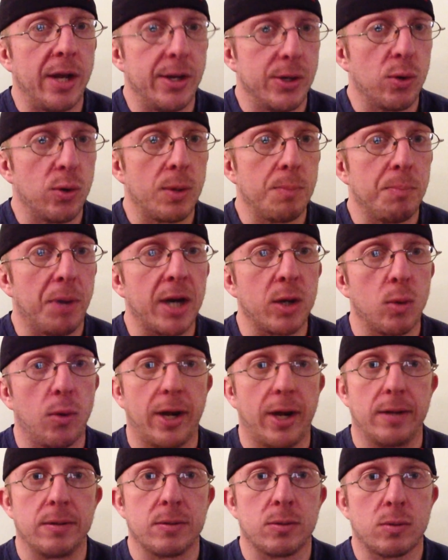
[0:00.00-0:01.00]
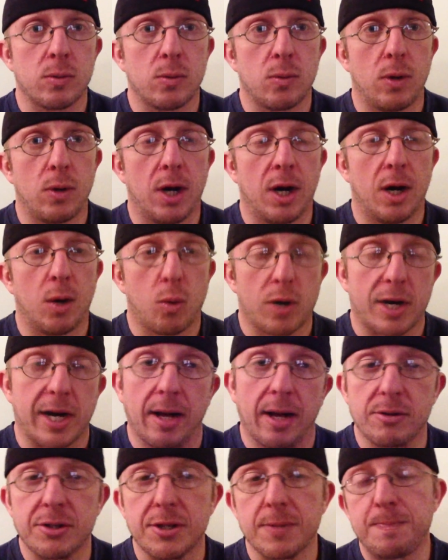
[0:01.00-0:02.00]
and doing bodyweight
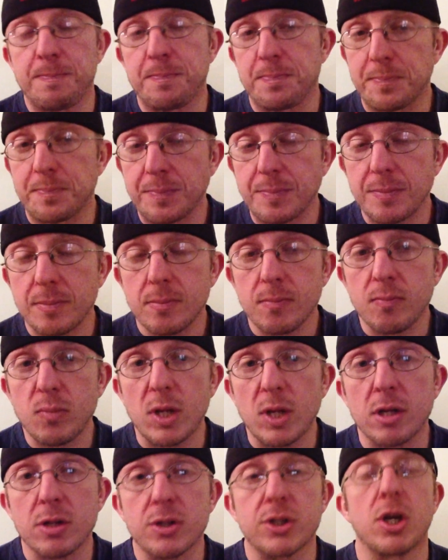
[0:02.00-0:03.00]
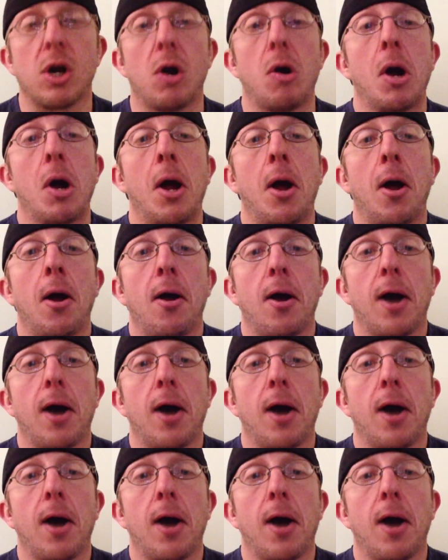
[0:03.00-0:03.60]
workouts. So,